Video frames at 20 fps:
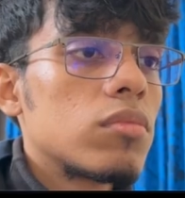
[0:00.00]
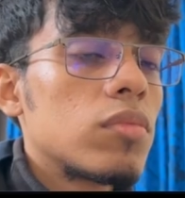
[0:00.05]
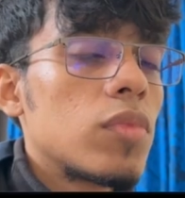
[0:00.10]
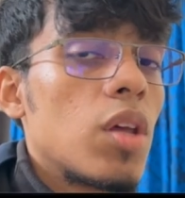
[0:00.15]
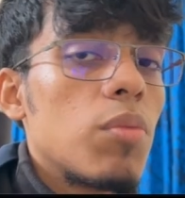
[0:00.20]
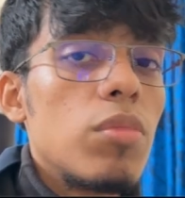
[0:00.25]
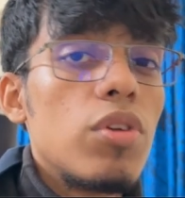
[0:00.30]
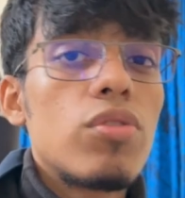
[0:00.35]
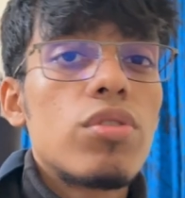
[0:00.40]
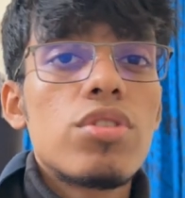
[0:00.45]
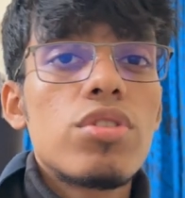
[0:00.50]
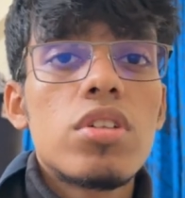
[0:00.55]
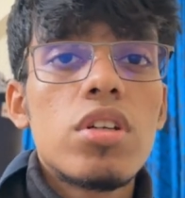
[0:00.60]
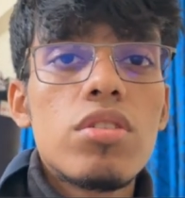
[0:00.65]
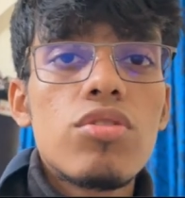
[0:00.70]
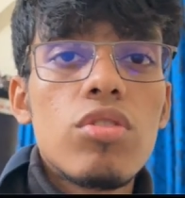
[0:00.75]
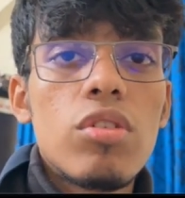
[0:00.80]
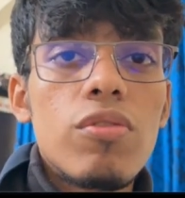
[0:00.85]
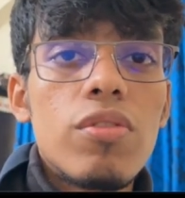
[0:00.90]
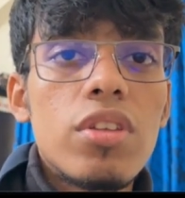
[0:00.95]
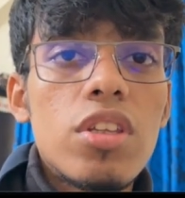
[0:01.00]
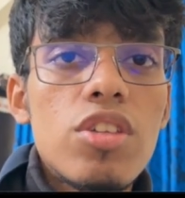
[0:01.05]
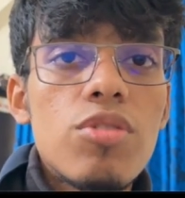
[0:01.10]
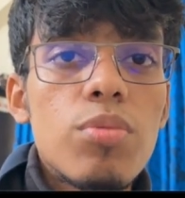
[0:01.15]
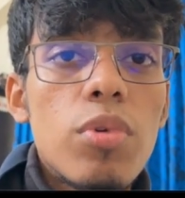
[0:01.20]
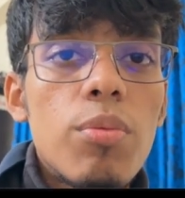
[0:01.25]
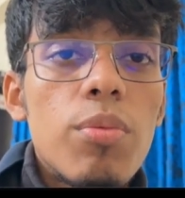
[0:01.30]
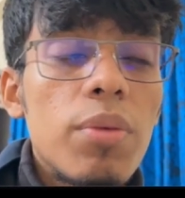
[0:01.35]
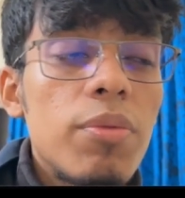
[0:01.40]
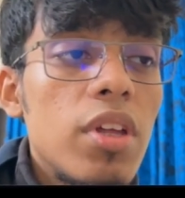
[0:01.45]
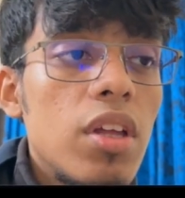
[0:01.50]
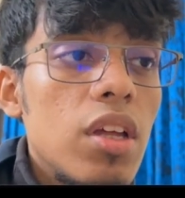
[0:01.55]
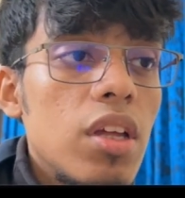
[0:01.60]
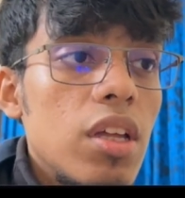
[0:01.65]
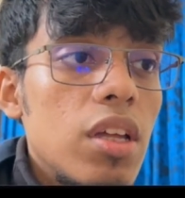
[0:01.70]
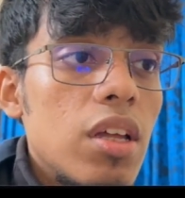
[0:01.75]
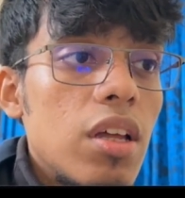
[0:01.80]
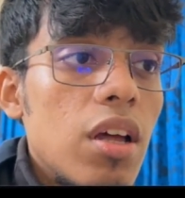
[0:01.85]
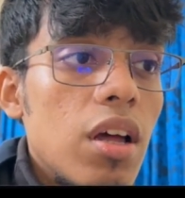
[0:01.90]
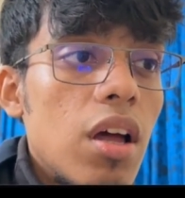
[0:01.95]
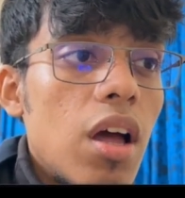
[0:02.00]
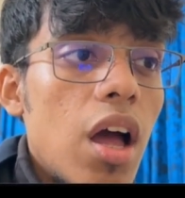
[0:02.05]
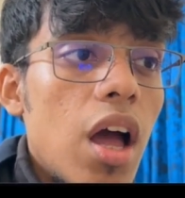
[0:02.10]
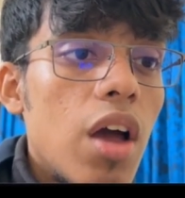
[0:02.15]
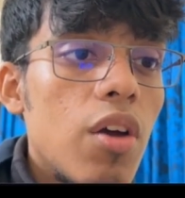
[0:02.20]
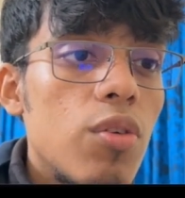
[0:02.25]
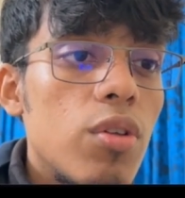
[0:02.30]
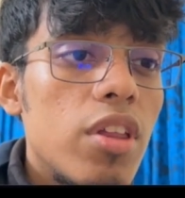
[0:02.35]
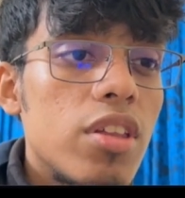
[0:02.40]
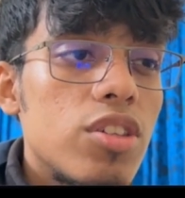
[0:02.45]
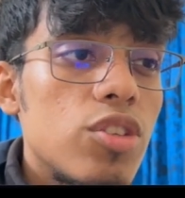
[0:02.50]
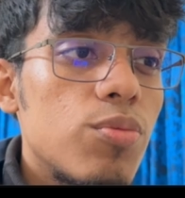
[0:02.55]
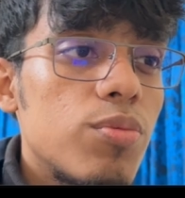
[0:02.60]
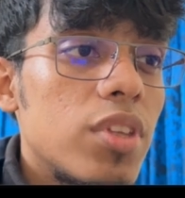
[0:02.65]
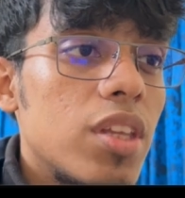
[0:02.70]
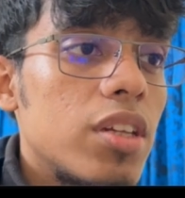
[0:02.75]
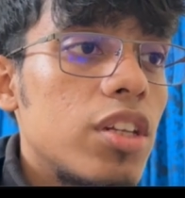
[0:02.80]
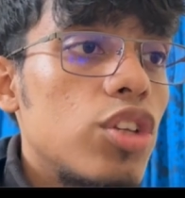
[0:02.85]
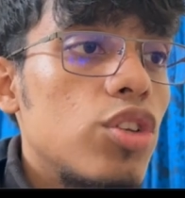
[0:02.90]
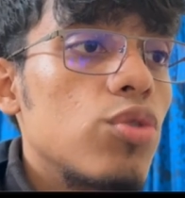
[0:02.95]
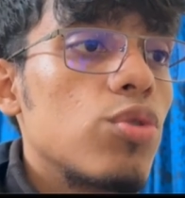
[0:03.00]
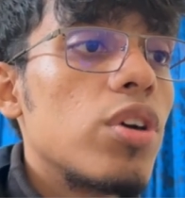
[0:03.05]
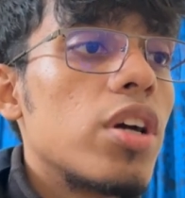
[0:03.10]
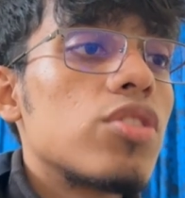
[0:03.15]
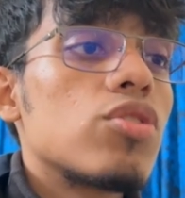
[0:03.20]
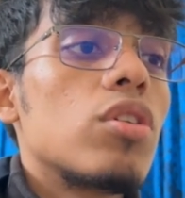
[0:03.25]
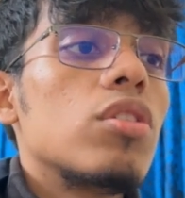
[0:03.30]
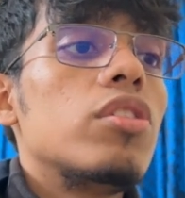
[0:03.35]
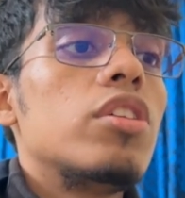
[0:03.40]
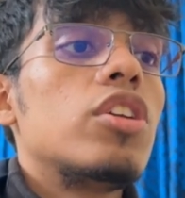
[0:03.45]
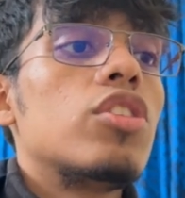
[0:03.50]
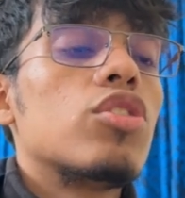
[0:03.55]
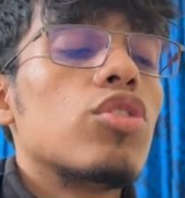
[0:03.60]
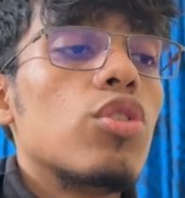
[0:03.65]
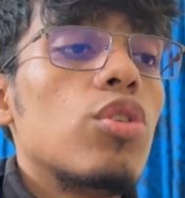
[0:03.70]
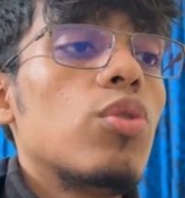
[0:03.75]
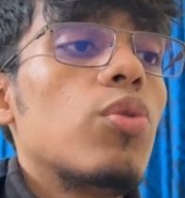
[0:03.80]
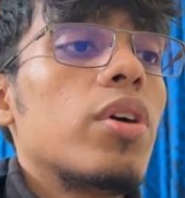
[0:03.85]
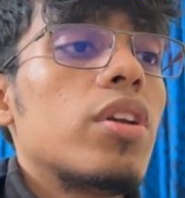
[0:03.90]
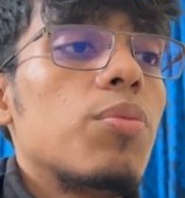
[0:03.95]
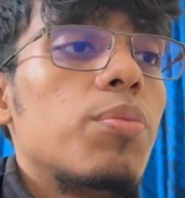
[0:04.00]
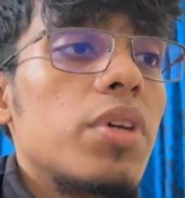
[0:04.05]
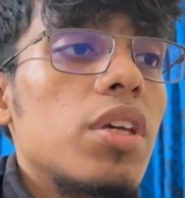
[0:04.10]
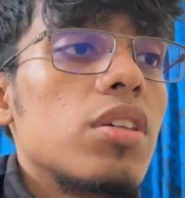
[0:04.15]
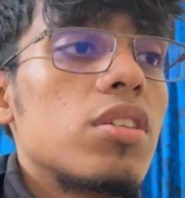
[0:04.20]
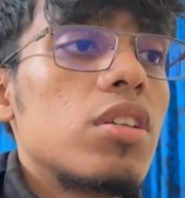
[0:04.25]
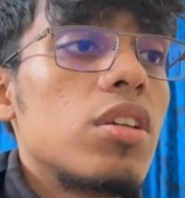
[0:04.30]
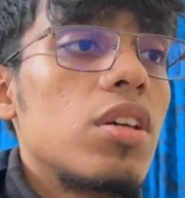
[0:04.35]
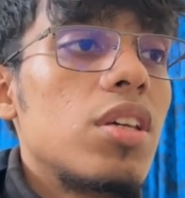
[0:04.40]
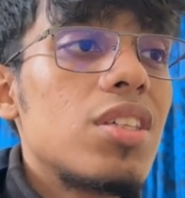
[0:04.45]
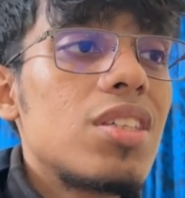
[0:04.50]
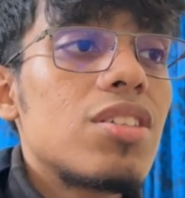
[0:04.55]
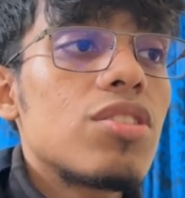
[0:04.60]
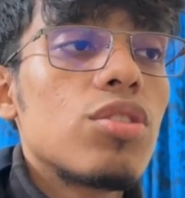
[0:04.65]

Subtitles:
Before start solving this problem, I will assume that you guys already know what a BSD is.